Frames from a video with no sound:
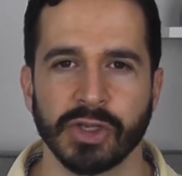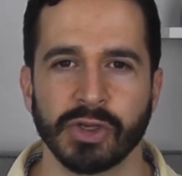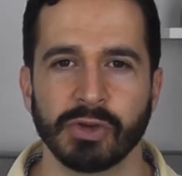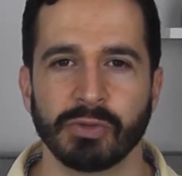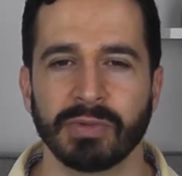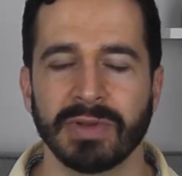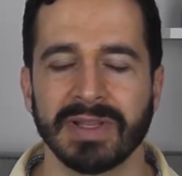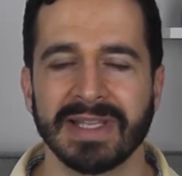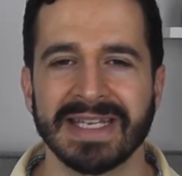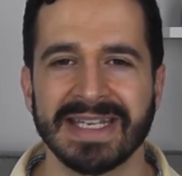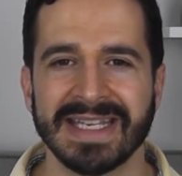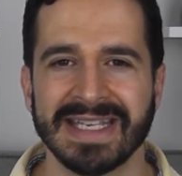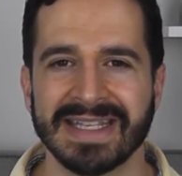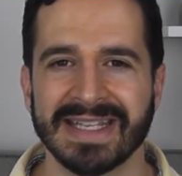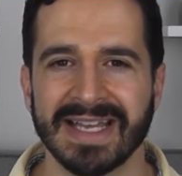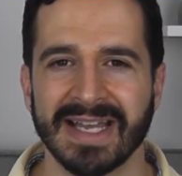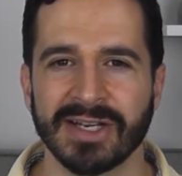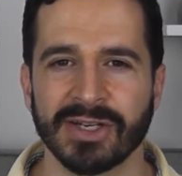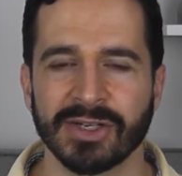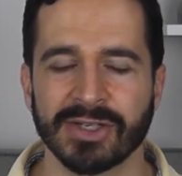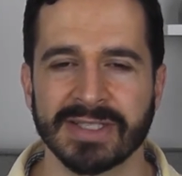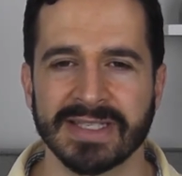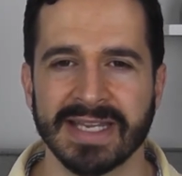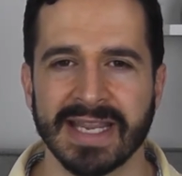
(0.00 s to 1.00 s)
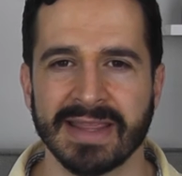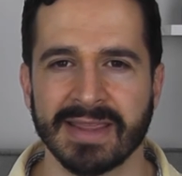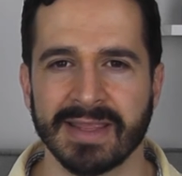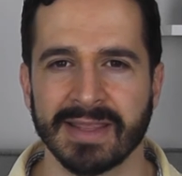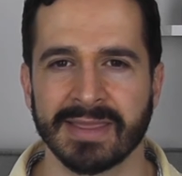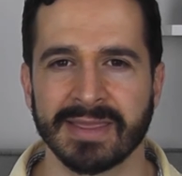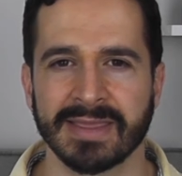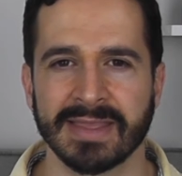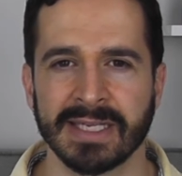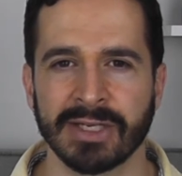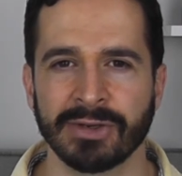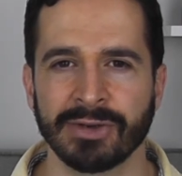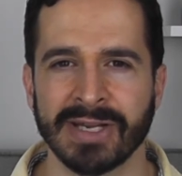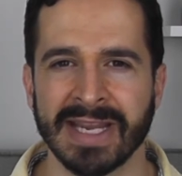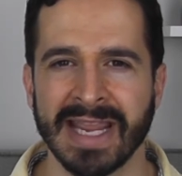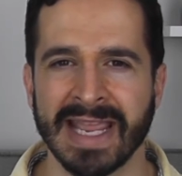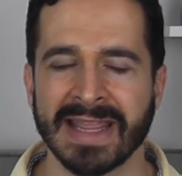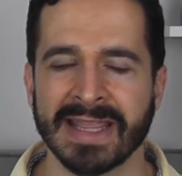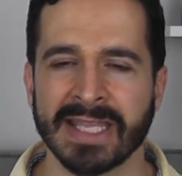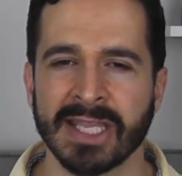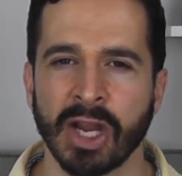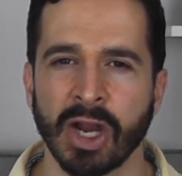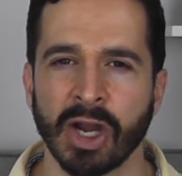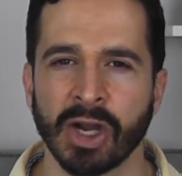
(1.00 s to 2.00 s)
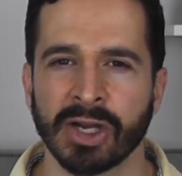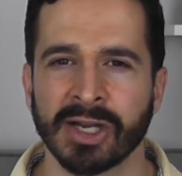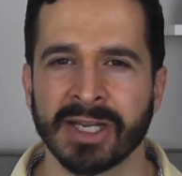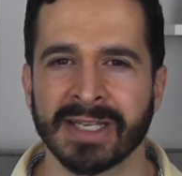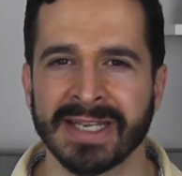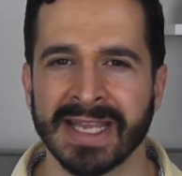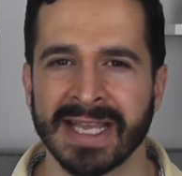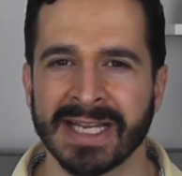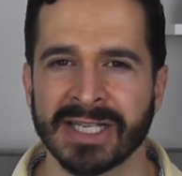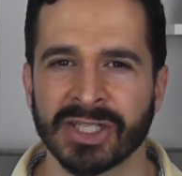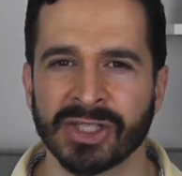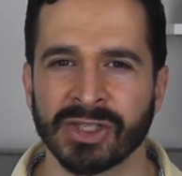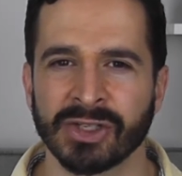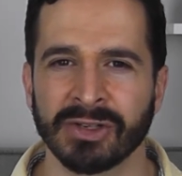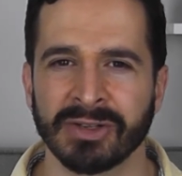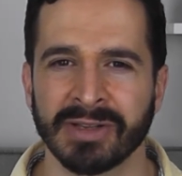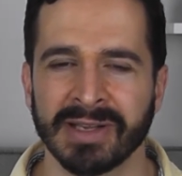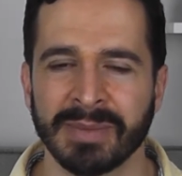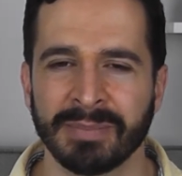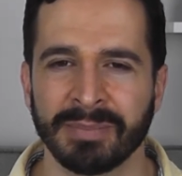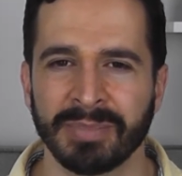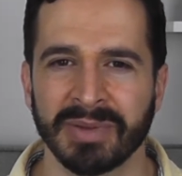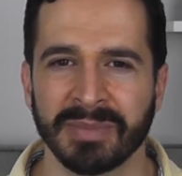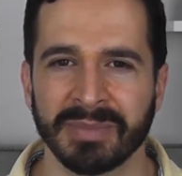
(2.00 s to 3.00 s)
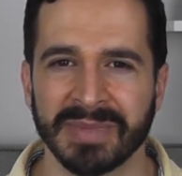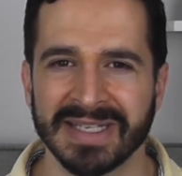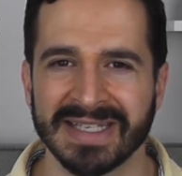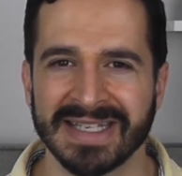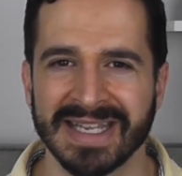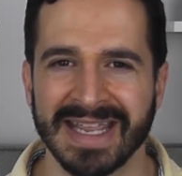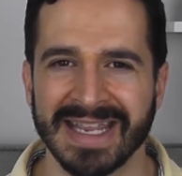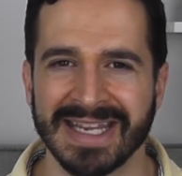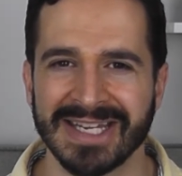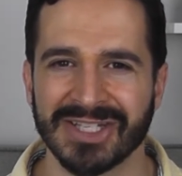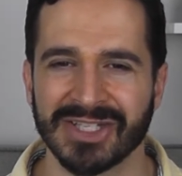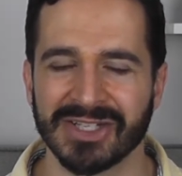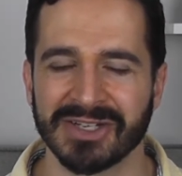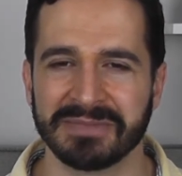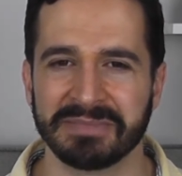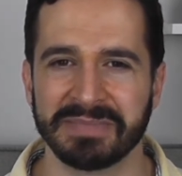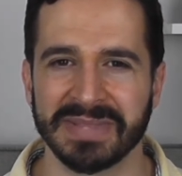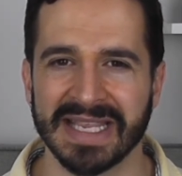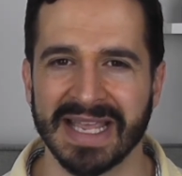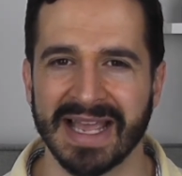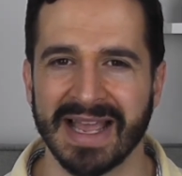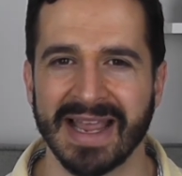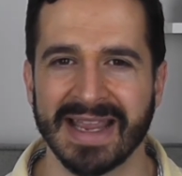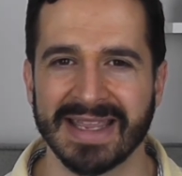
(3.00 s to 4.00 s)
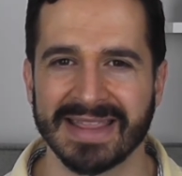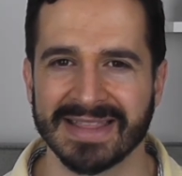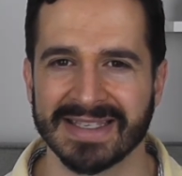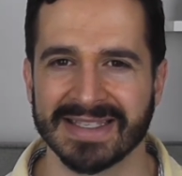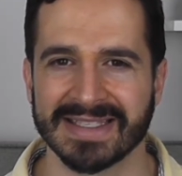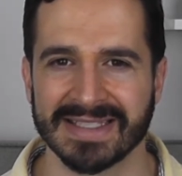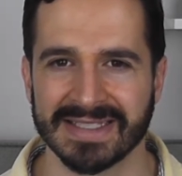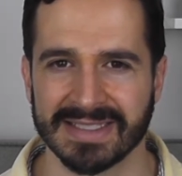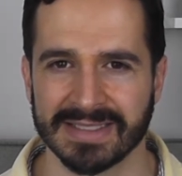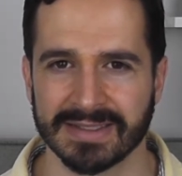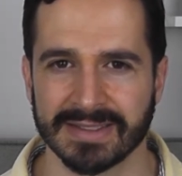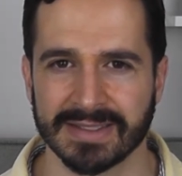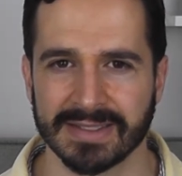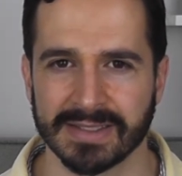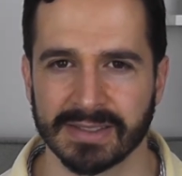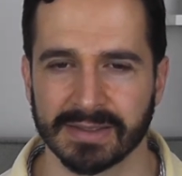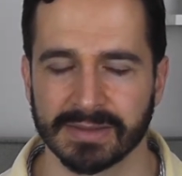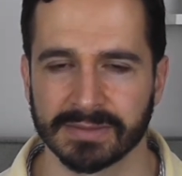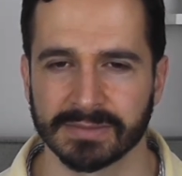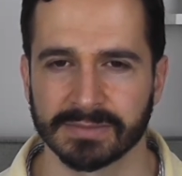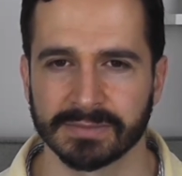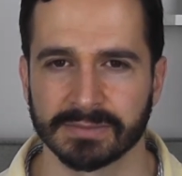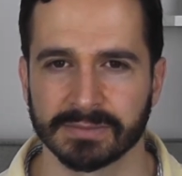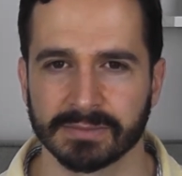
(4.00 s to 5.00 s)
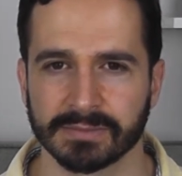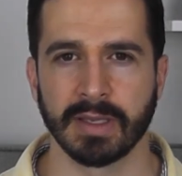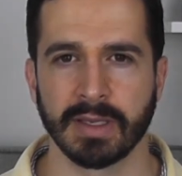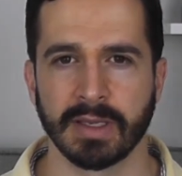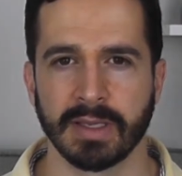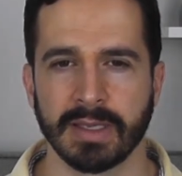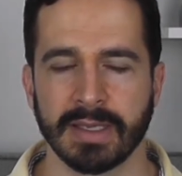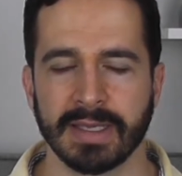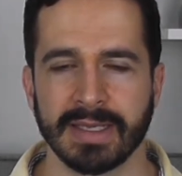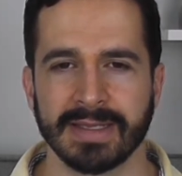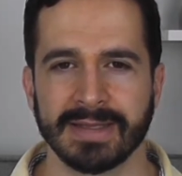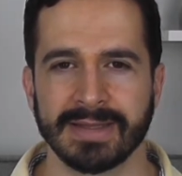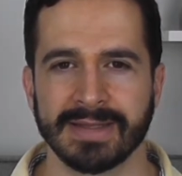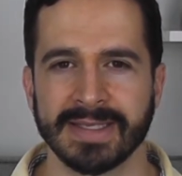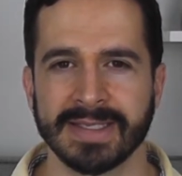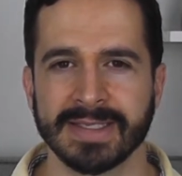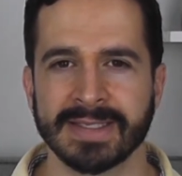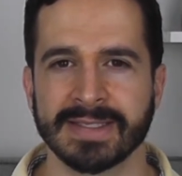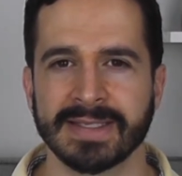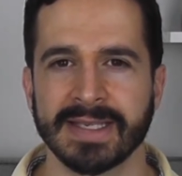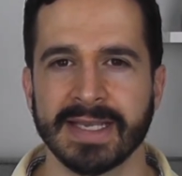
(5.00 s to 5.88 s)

You really need to understand the theory and the architectural implementation behind the scenes. This